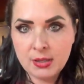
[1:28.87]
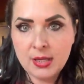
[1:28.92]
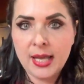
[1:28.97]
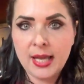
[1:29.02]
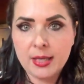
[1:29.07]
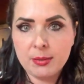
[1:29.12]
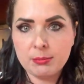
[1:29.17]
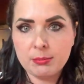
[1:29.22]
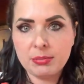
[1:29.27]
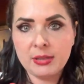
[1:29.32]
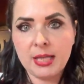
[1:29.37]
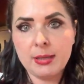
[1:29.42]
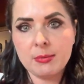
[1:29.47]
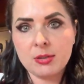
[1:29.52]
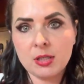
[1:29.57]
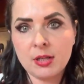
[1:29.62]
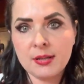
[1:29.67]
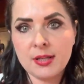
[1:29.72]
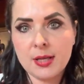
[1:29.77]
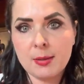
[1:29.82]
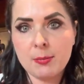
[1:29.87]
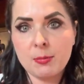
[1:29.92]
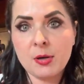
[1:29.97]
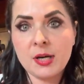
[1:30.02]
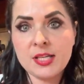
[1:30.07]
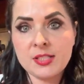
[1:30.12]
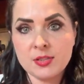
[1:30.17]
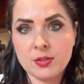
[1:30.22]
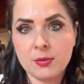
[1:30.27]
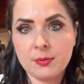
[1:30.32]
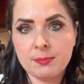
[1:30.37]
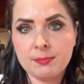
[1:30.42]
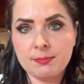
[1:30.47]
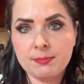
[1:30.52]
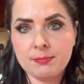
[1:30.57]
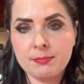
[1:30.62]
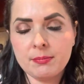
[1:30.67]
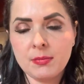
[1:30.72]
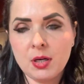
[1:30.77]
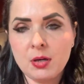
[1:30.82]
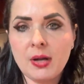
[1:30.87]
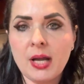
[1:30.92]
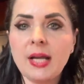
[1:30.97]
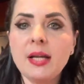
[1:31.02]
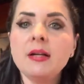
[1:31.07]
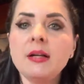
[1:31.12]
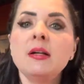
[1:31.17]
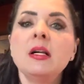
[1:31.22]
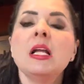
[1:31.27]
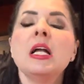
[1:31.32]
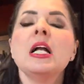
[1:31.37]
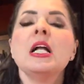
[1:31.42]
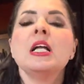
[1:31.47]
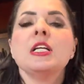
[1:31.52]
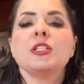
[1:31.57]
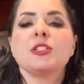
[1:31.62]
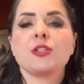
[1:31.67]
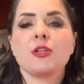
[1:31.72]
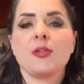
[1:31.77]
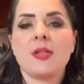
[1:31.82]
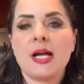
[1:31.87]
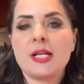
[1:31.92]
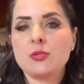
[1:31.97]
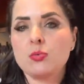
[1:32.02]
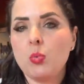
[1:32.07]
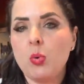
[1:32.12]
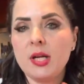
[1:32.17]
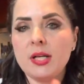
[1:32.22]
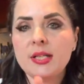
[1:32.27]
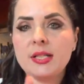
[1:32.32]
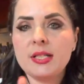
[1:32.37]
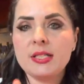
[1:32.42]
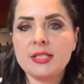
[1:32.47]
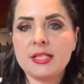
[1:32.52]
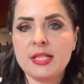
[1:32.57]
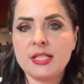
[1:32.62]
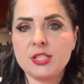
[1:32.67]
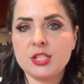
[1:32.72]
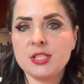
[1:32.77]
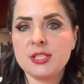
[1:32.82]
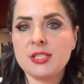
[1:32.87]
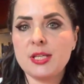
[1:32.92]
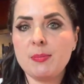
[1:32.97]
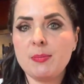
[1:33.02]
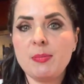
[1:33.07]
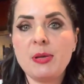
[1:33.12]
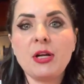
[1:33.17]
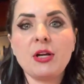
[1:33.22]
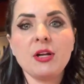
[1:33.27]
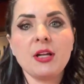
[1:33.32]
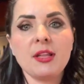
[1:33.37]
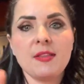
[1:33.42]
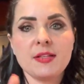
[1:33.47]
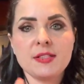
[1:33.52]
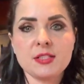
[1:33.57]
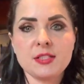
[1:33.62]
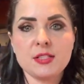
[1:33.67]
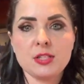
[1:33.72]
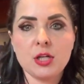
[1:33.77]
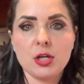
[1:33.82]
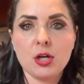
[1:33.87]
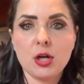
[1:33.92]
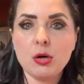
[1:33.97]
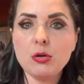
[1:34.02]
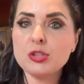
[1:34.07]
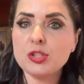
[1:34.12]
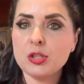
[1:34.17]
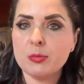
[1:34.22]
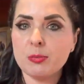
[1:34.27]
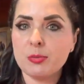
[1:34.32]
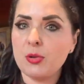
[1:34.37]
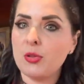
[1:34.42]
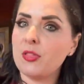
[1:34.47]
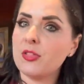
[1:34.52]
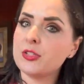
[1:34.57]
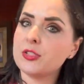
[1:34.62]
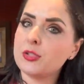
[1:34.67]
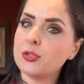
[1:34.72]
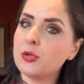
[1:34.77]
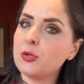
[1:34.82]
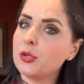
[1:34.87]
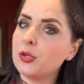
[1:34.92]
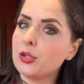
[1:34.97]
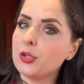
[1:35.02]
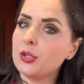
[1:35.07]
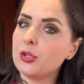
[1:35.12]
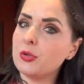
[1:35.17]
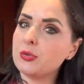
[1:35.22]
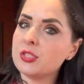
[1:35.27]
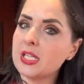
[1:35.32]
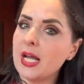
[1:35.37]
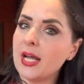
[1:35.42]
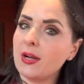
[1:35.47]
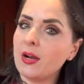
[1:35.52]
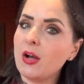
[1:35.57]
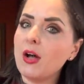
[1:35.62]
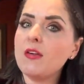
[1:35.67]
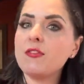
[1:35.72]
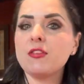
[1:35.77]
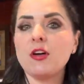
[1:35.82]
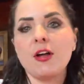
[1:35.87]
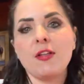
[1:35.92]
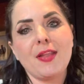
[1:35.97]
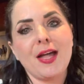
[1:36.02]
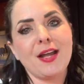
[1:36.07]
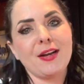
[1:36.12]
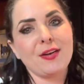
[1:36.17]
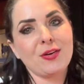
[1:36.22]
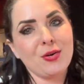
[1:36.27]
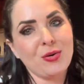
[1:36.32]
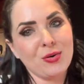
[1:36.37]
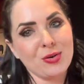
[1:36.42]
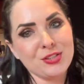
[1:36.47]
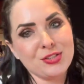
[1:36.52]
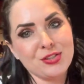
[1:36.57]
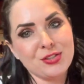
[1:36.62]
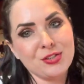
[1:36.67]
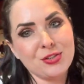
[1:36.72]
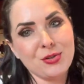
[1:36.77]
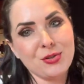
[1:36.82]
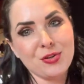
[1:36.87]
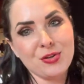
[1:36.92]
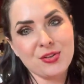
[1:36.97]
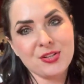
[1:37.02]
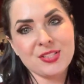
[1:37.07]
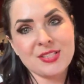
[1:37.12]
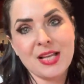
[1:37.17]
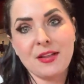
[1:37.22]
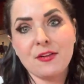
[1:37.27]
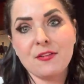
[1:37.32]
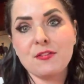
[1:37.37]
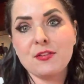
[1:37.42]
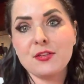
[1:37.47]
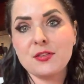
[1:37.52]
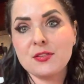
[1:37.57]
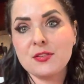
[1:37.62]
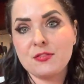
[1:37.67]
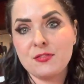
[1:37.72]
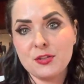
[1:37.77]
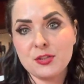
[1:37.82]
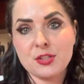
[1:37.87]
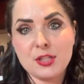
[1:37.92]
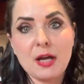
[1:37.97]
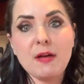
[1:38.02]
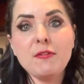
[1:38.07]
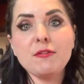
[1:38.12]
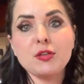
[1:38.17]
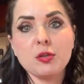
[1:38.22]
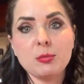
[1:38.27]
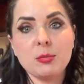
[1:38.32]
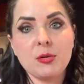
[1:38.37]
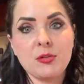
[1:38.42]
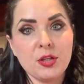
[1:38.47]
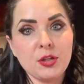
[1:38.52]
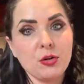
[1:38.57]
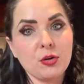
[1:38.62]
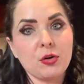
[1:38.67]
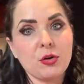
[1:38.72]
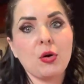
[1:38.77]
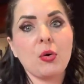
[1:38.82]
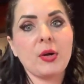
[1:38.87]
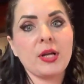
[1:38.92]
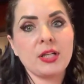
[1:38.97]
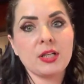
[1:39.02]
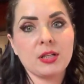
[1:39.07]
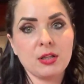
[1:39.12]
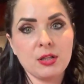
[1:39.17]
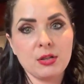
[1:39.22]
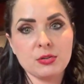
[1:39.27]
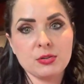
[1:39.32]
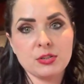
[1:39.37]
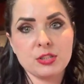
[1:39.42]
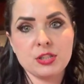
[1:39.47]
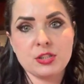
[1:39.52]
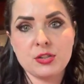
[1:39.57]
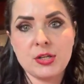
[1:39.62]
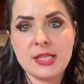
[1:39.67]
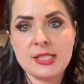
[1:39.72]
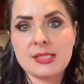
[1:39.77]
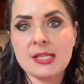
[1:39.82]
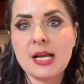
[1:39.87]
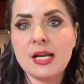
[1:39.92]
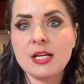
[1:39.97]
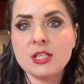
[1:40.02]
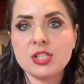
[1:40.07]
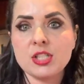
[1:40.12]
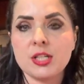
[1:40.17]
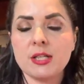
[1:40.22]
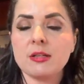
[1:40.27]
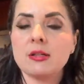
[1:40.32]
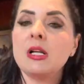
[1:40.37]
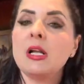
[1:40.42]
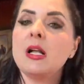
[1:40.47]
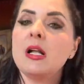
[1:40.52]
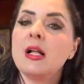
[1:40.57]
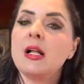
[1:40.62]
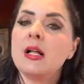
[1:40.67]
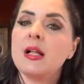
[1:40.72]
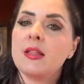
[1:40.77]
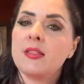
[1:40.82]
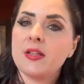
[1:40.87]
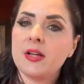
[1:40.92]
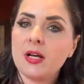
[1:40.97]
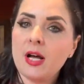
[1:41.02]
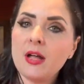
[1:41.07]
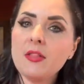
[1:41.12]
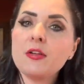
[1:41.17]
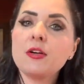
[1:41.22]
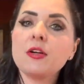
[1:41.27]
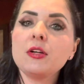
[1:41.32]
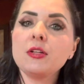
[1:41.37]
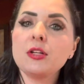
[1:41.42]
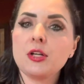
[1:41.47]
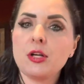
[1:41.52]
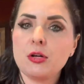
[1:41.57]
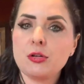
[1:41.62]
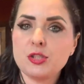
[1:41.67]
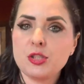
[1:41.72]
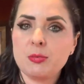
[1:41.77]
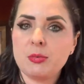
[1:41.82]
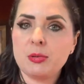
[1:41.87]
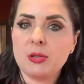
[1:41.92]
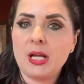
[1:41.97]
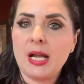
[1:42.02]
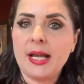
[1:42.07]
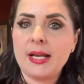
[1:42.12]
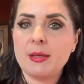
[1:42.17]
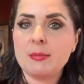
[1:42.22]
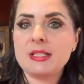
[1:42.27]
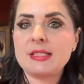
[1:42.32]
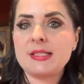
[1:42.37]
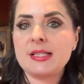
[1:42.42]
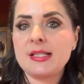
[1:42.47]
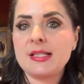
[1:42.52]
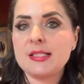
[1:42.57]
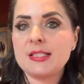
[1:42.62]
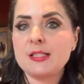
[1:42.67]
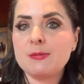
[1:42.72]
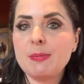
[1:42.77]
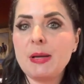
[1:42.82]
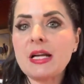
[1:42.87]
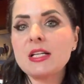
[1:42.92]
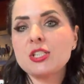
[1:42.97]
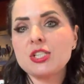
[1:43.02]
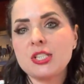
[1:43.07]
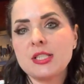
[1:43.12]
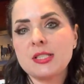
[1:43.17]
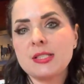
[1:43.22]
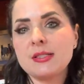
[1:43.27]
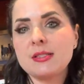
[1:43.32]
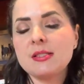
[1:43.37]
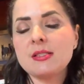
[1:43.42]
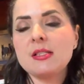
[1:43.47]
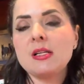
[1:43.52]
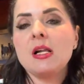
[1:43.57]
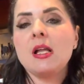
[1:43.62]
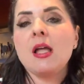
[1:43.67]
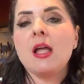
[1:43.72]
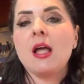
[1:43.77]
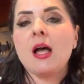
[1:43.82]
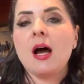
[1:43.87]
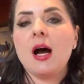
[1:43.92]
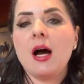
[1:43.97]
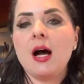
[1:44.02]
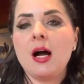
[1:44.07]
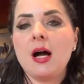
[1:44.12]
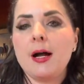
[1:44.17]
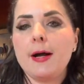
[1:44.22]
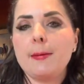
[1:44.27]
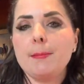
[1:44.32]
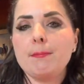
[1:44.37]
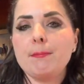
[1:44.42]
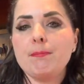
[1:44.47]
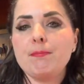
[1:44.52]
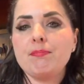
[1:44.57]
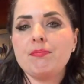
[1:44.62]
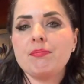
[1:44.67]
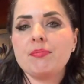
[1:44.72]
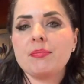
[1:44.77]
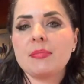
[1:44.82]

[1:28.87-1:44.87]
and blame it on the appraisal. Okay? So that's one contingency period that's negotiable. The sooner you sign off on that, of course, the sooner the seller feels comfortable that you're going to close the transaction. The other negotiable item is the inspections. Or